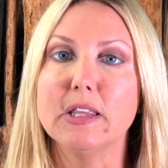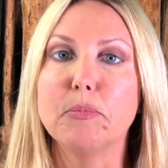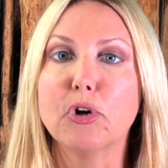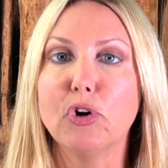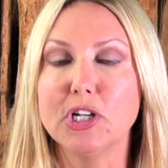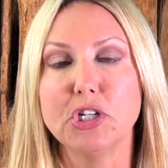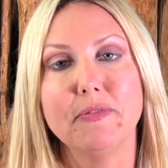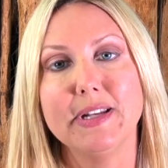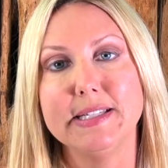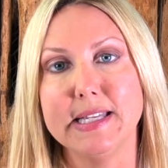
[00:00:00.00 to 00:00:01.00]
the progression
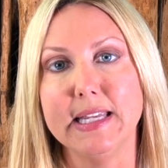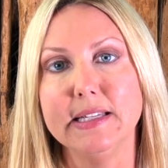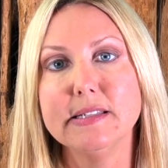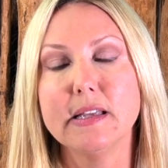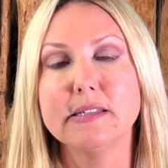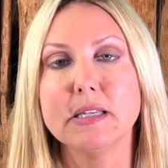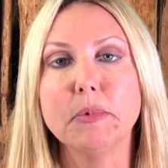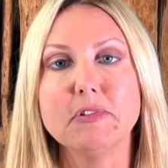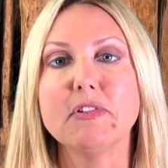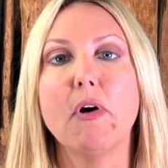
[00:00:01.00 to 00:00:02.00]
of the disease,
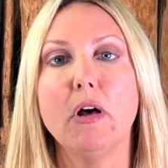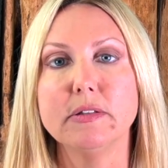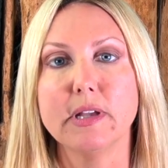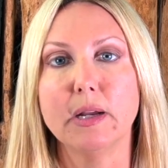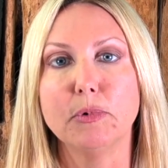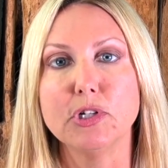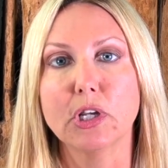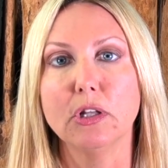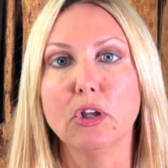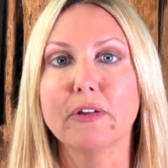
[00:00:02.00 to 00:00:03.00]
symptoms of Alzheimer's
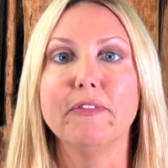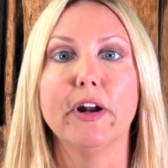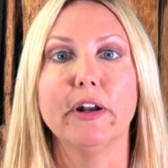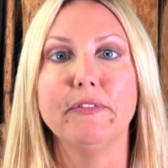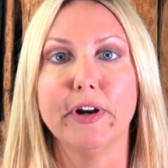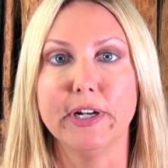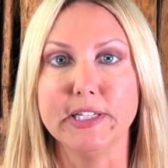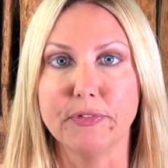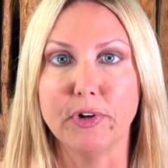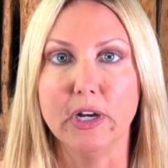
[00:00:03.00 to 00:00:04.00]
can look very, very
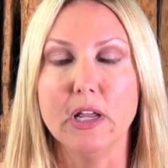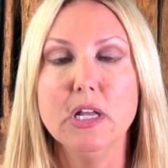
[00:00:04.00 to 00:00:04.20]
different.